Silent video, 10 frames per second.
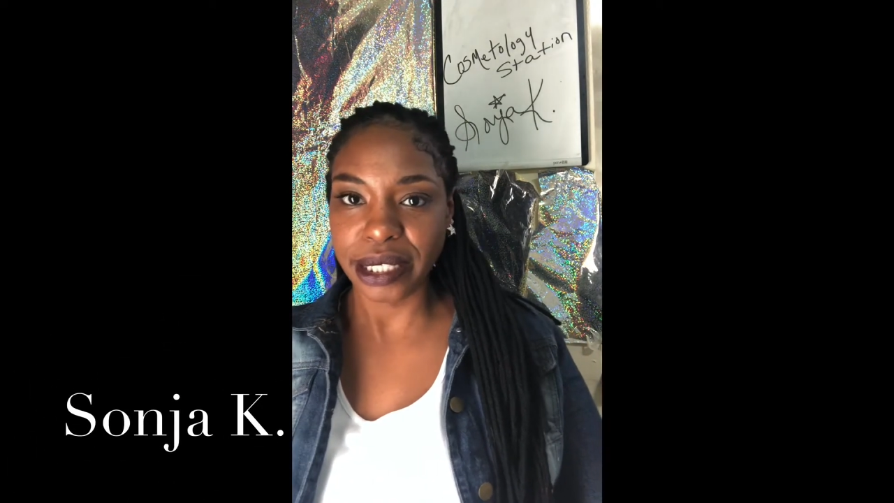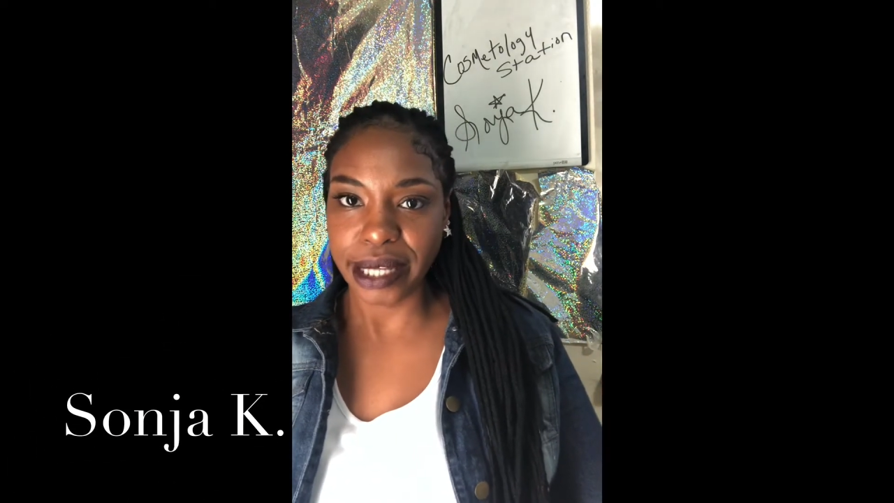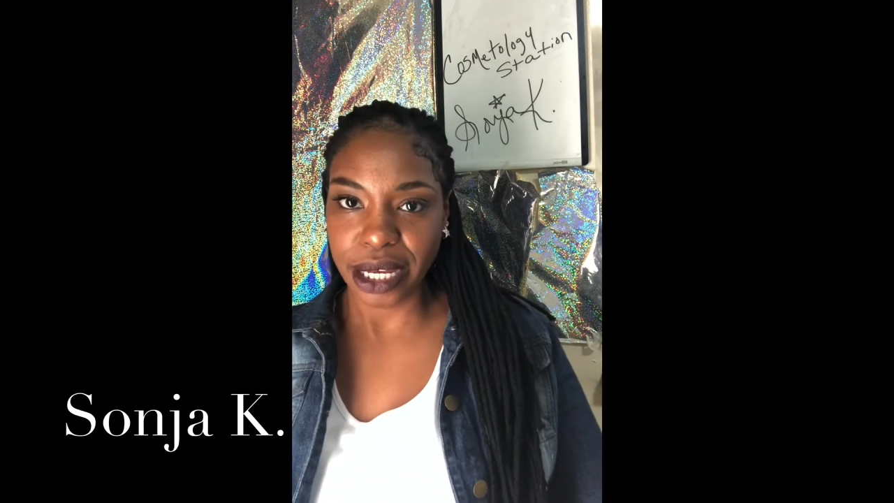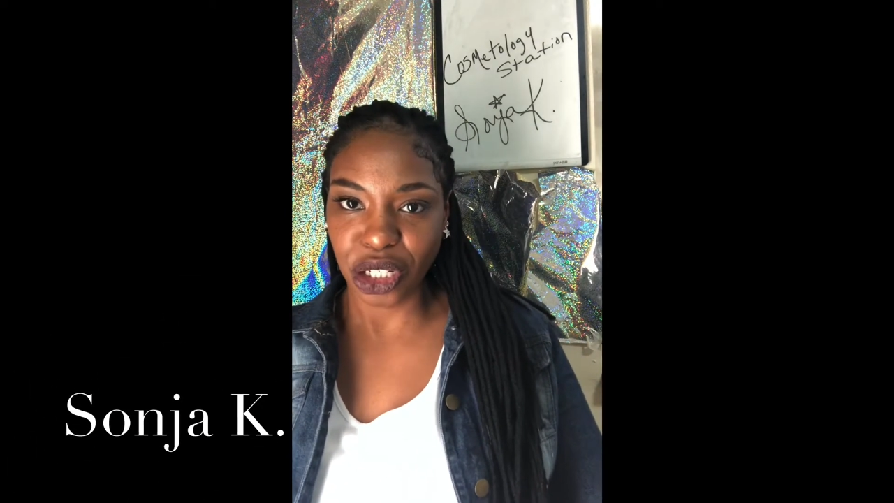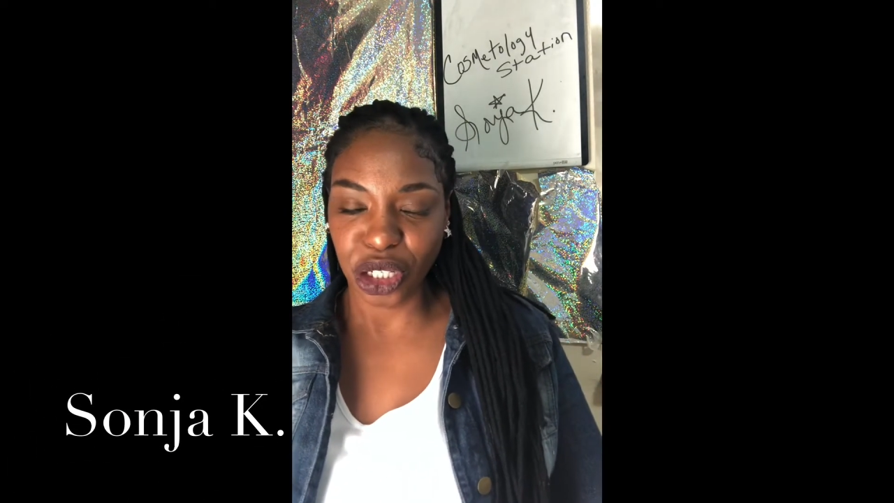
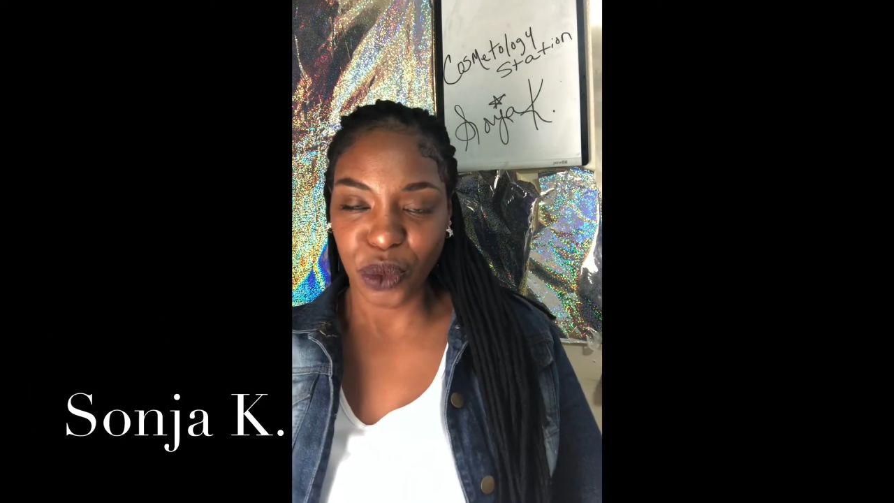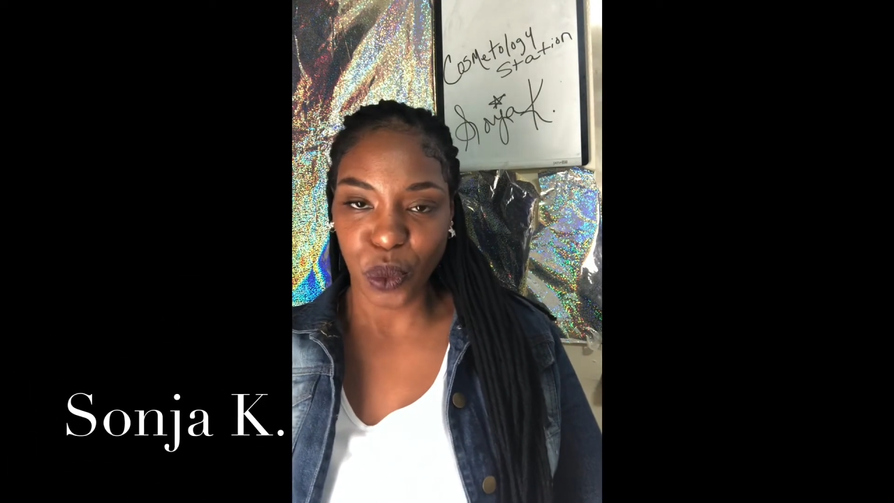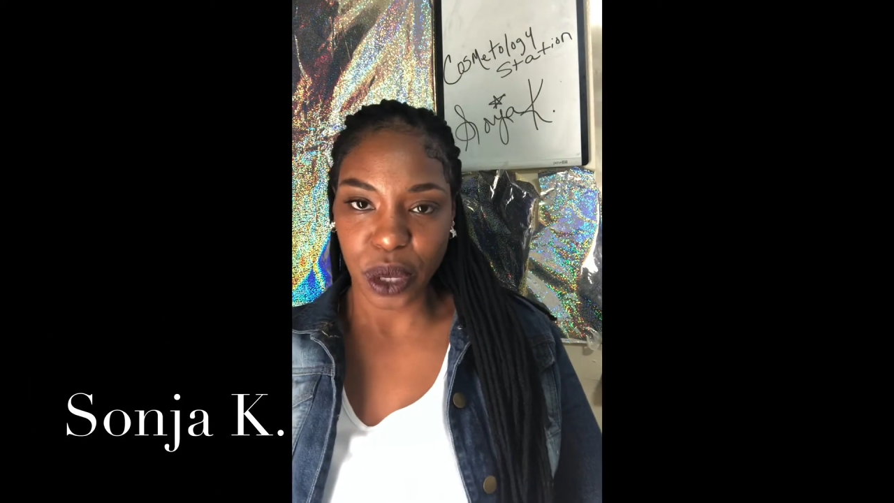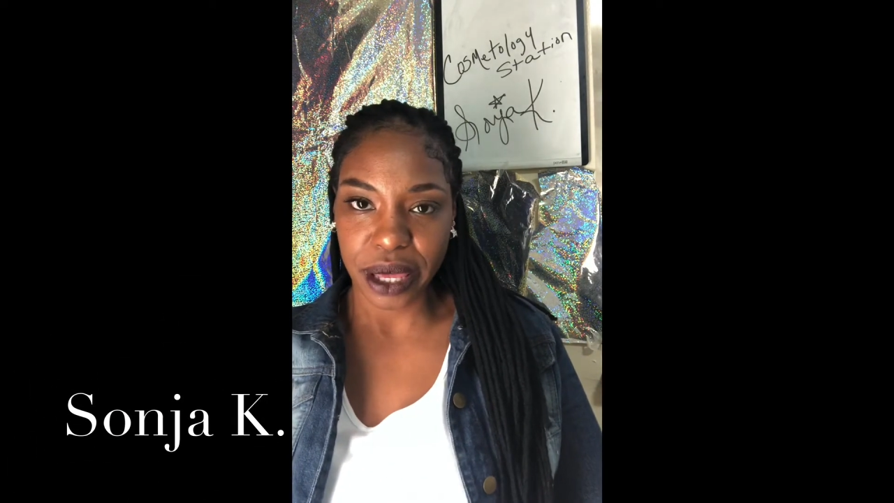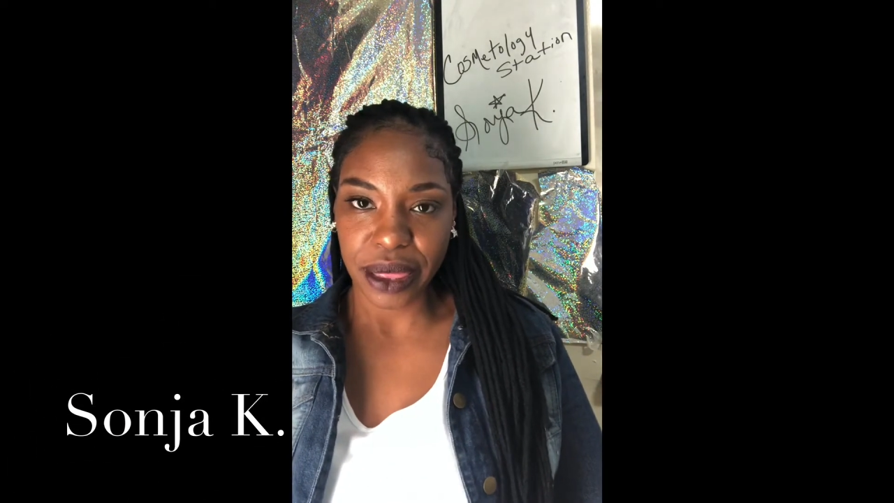Station
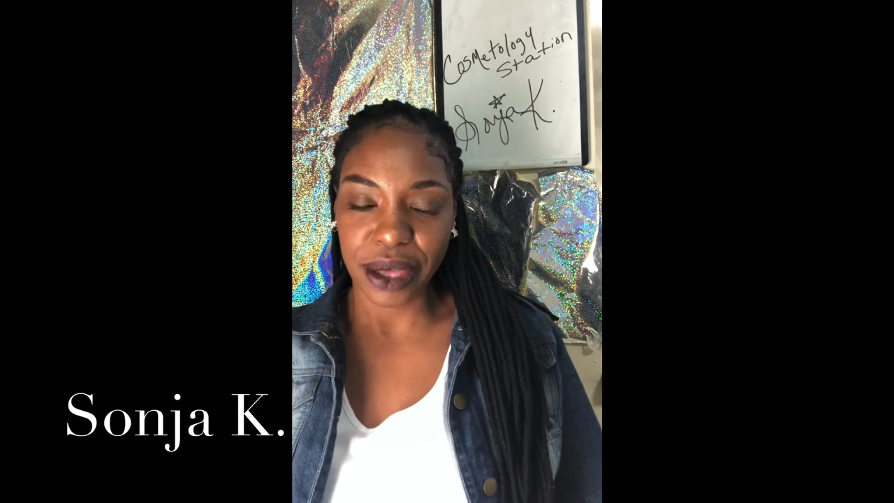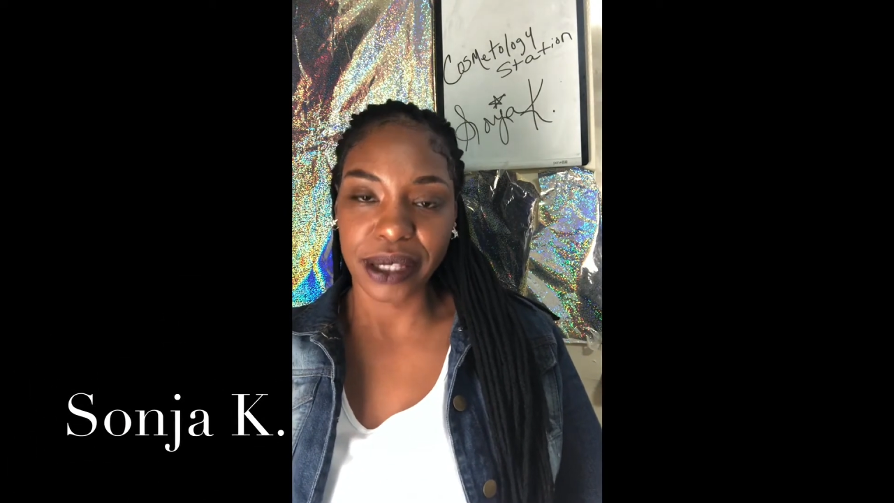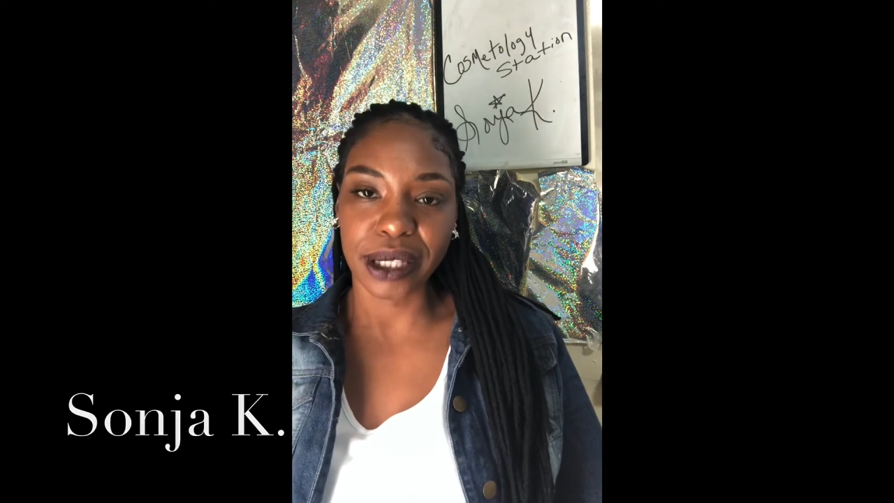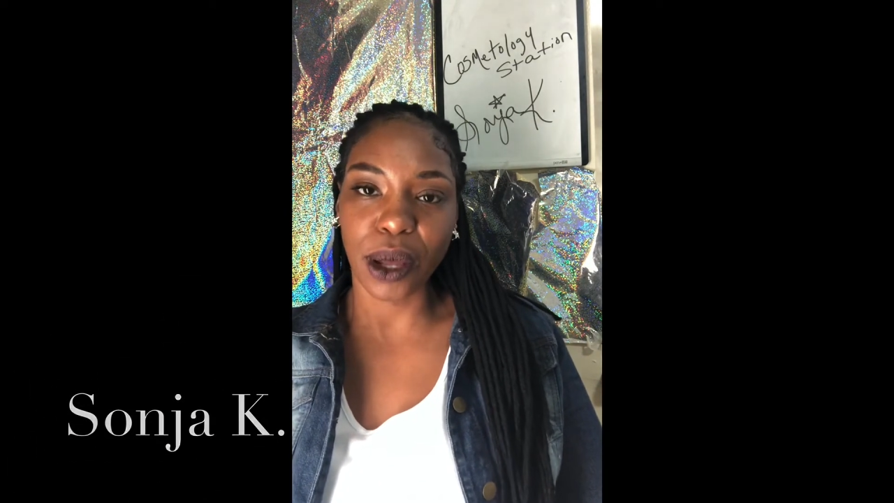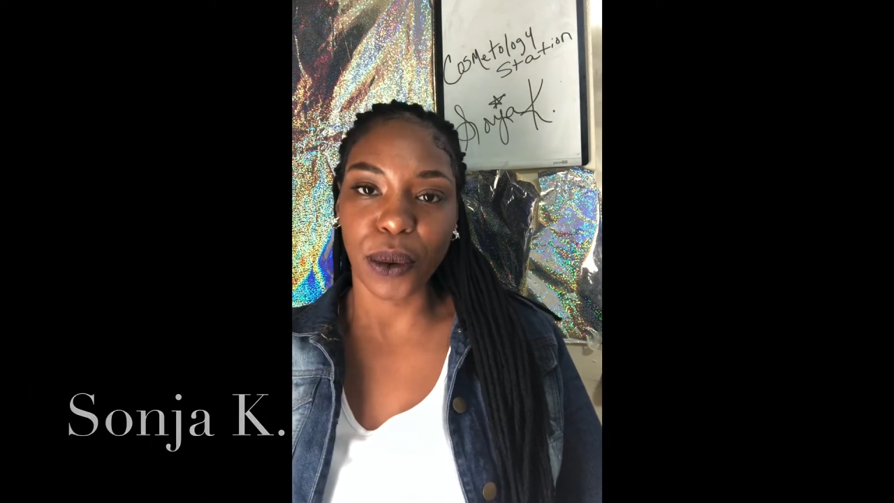with
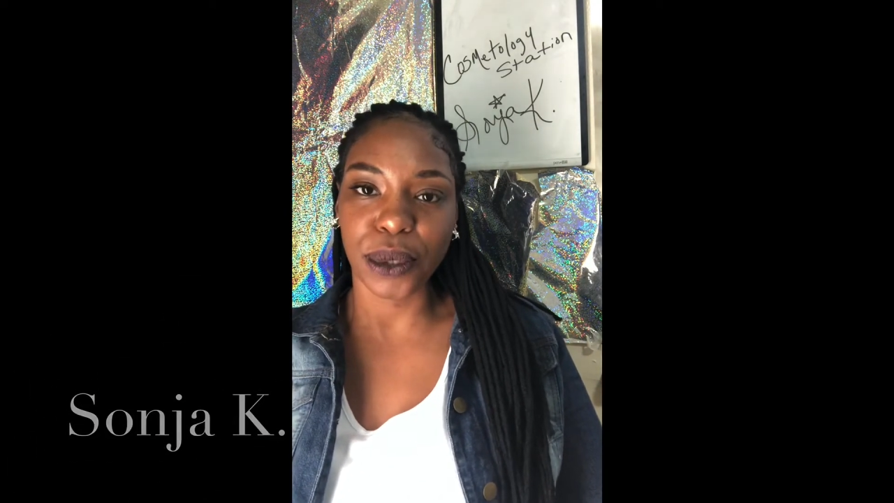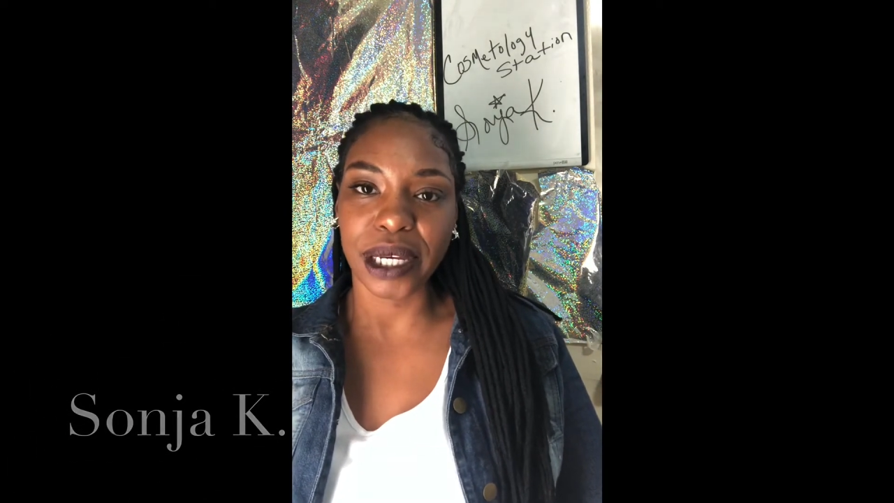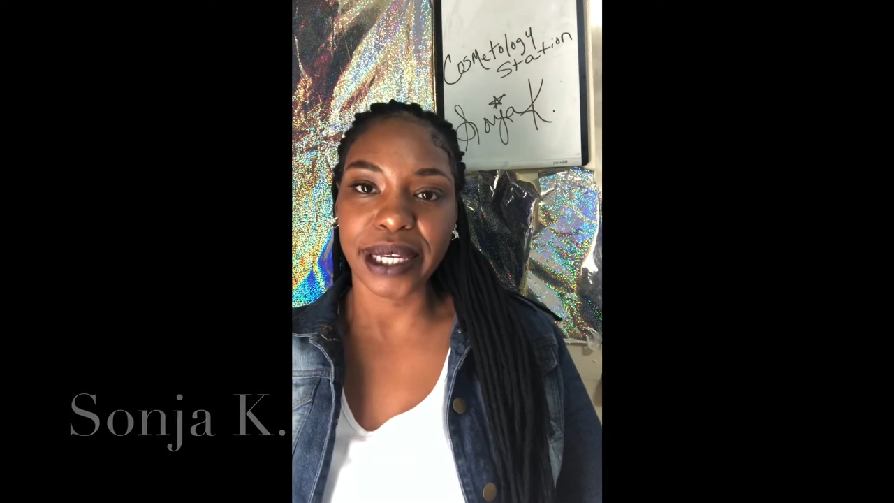Sonja